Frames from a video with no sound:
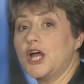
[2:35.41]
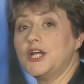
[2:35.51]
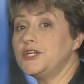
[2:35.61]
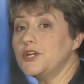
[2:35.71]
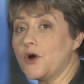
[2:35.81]

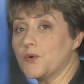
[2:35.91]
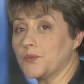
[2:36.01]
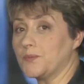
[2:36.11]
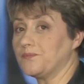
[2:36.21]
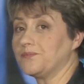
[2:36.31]
No,
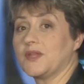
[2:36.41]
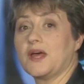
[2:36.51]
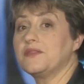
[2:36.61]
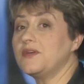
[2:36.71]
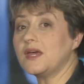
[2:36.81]

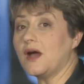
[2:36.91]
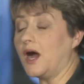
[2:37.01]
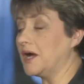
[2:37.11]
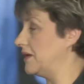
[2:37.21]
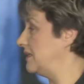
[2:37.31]
they
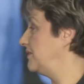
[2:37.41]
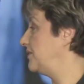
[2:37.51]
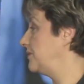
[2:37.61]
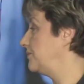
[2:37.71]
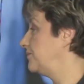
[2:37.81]
aren't.